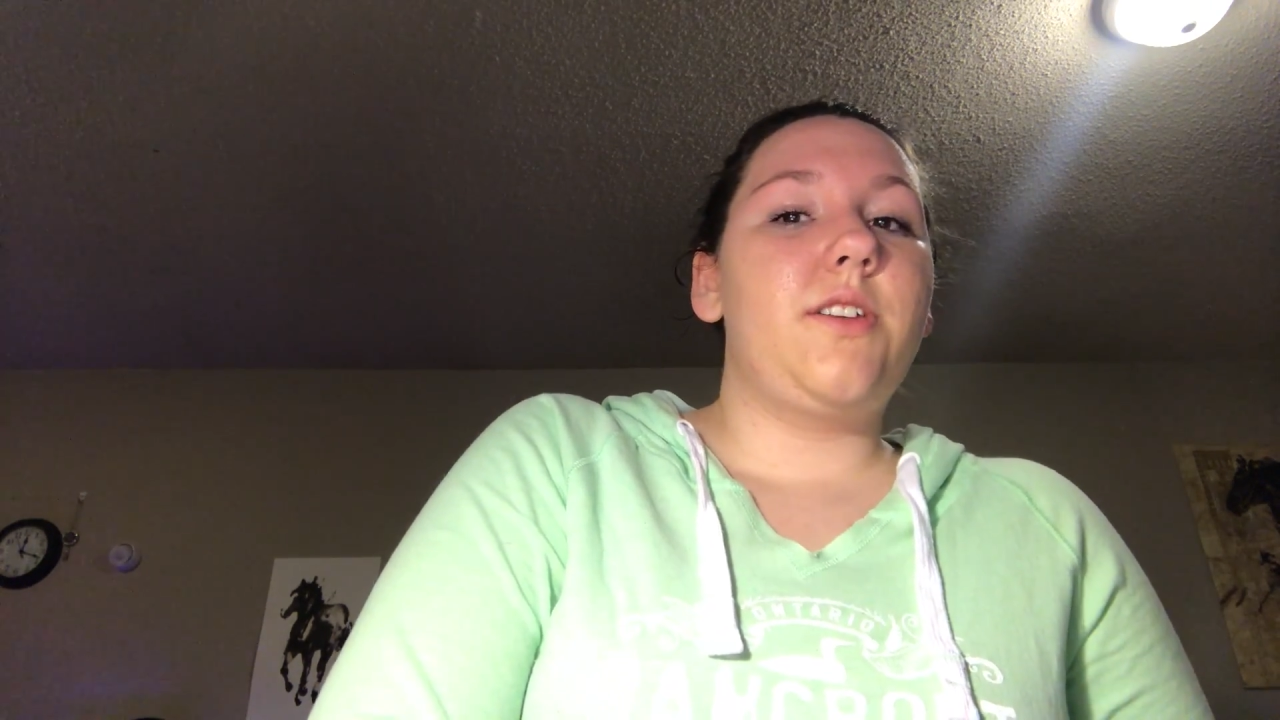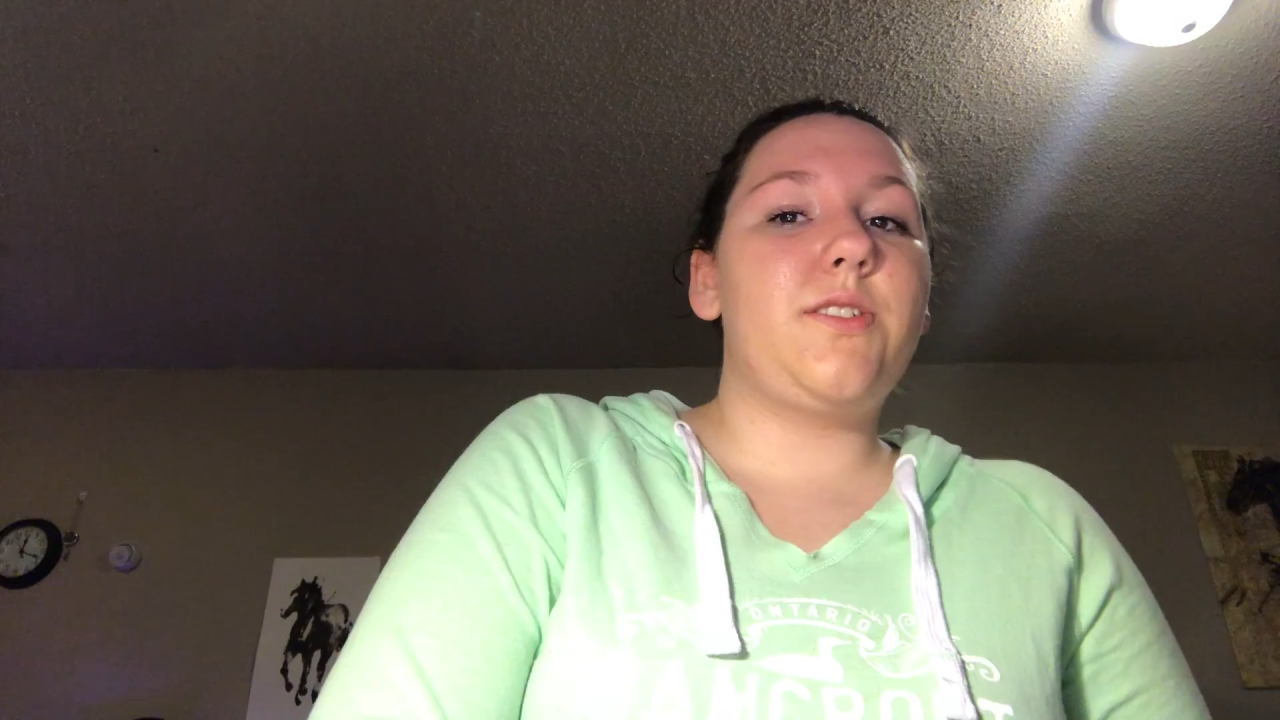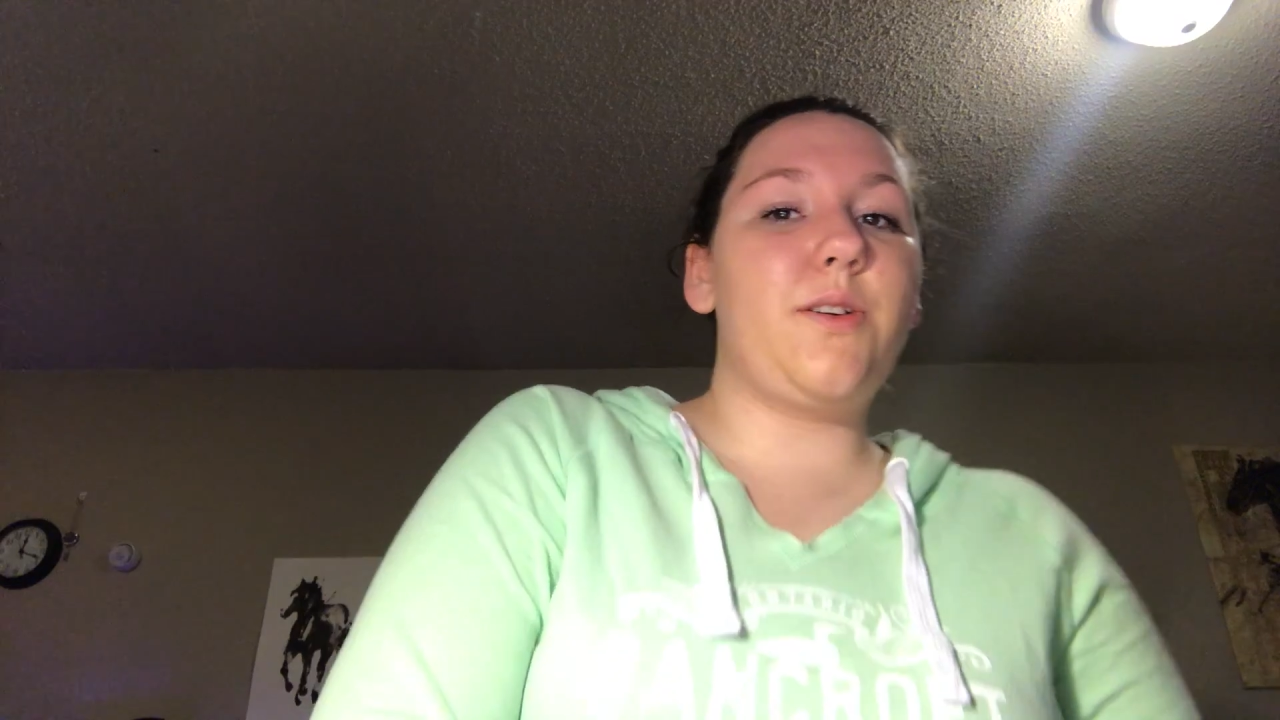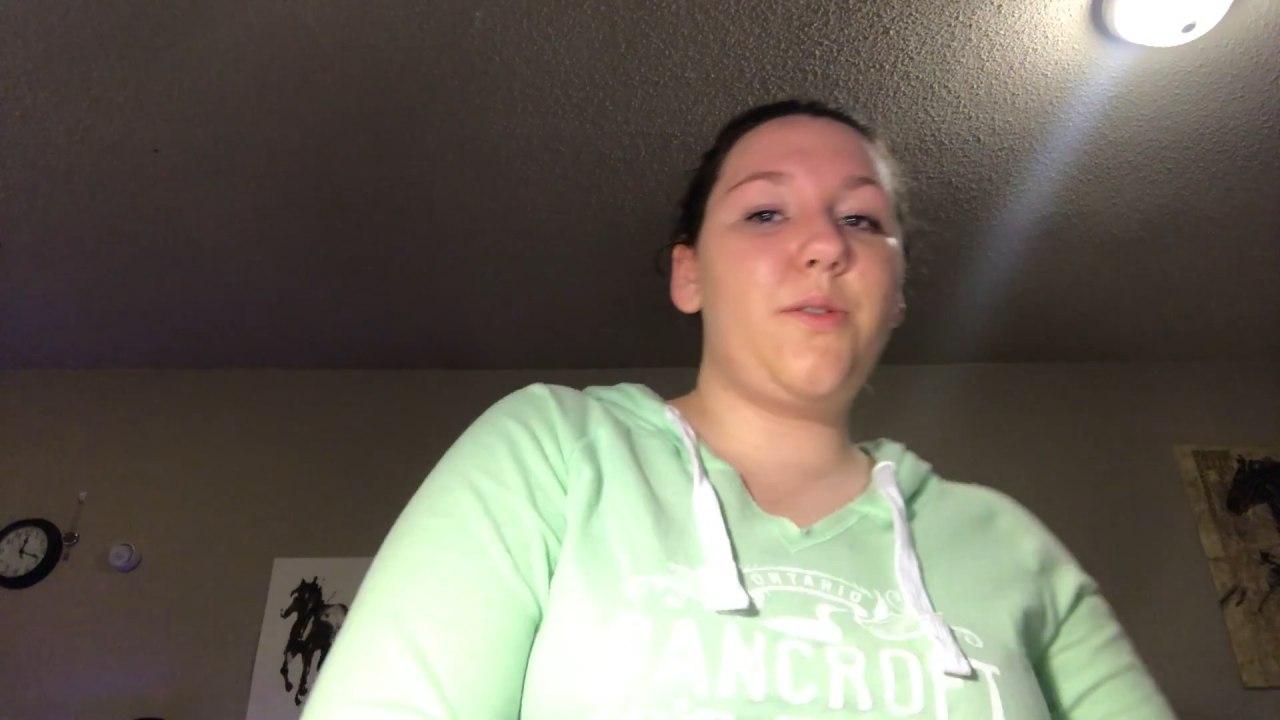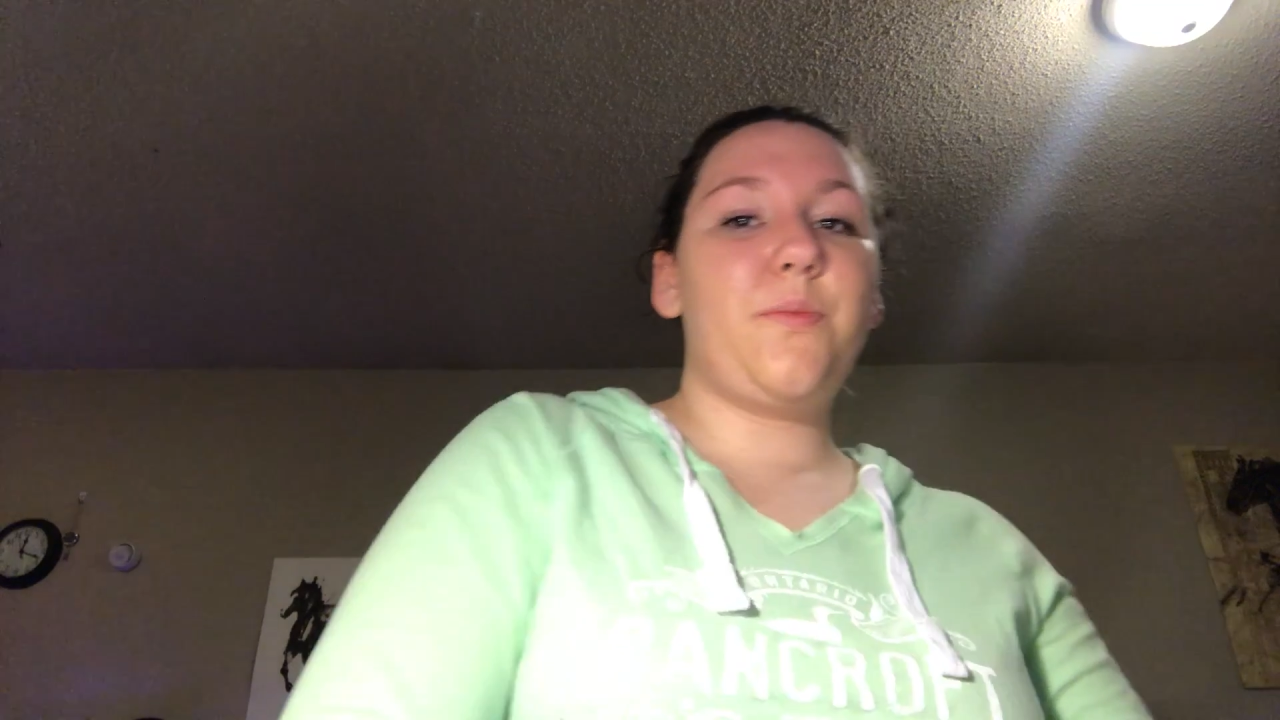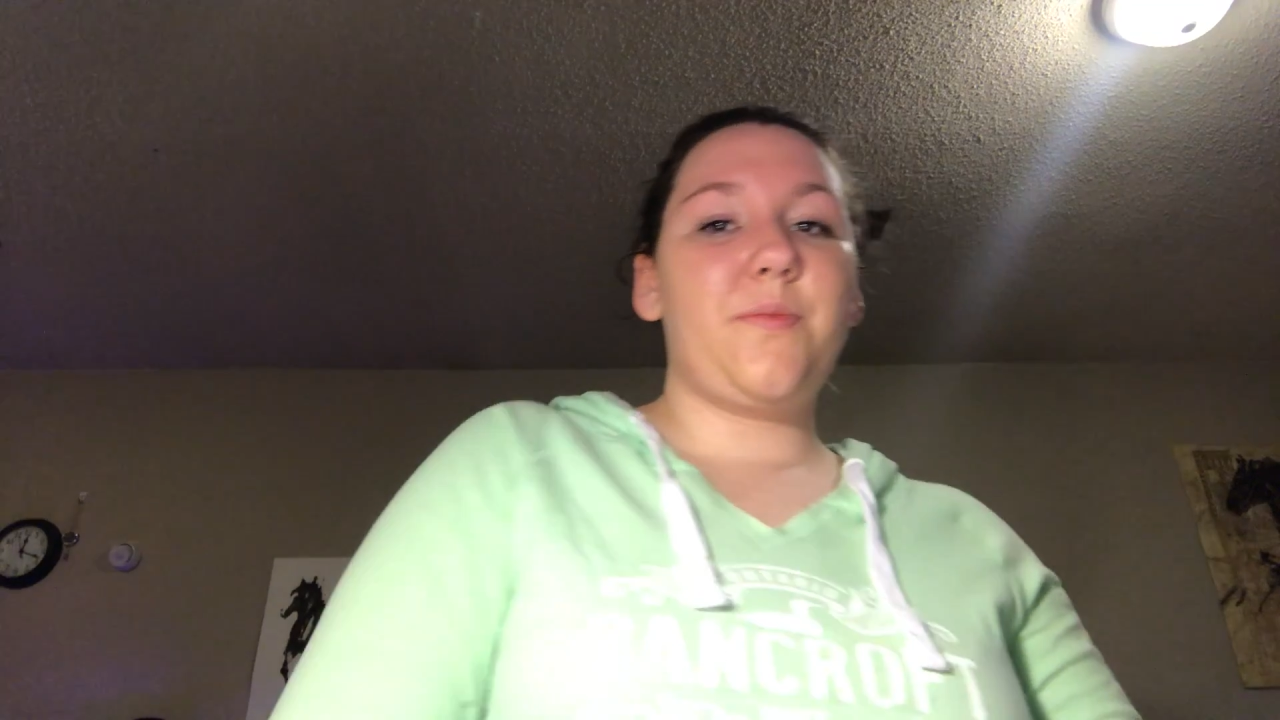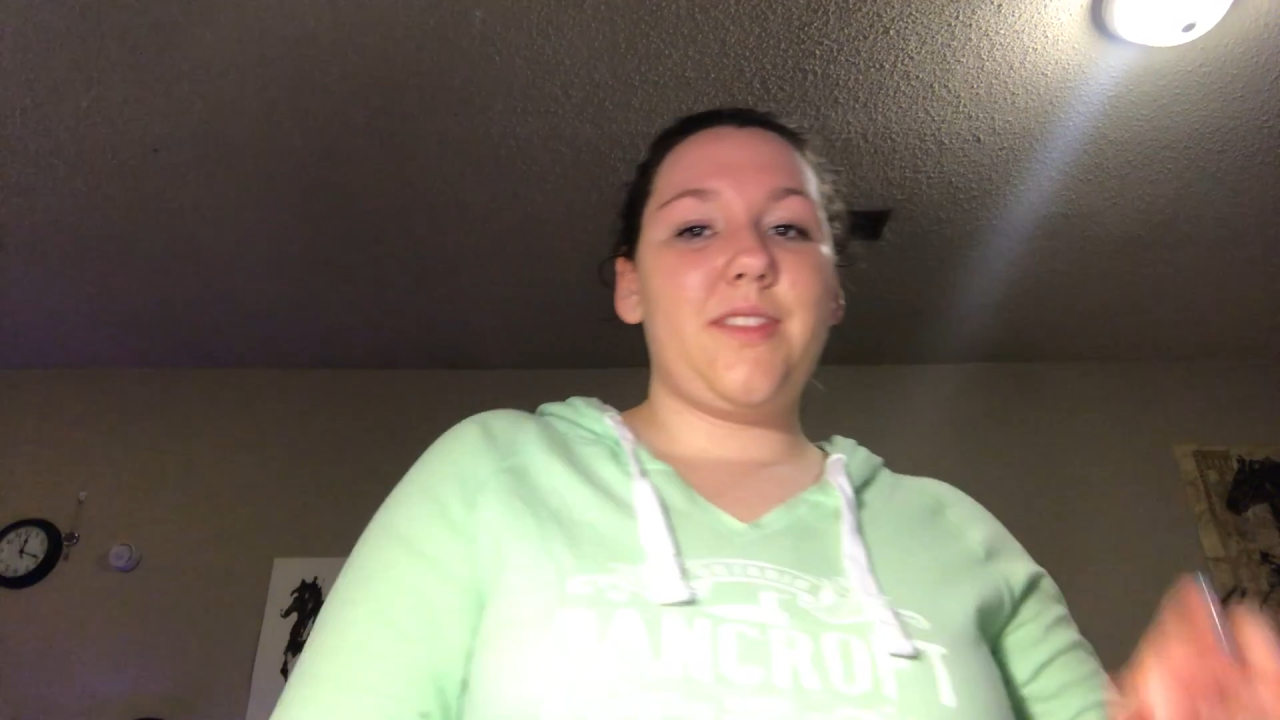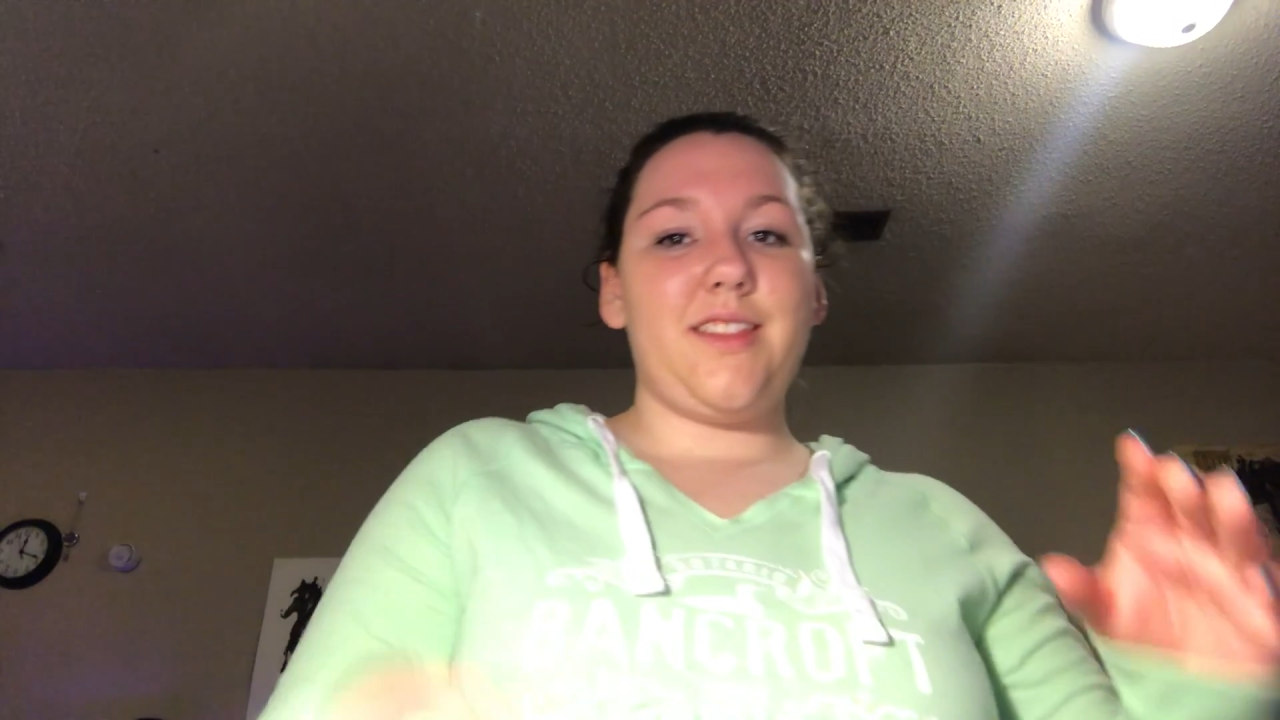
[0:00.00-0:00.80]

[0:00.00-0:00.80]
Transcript: So,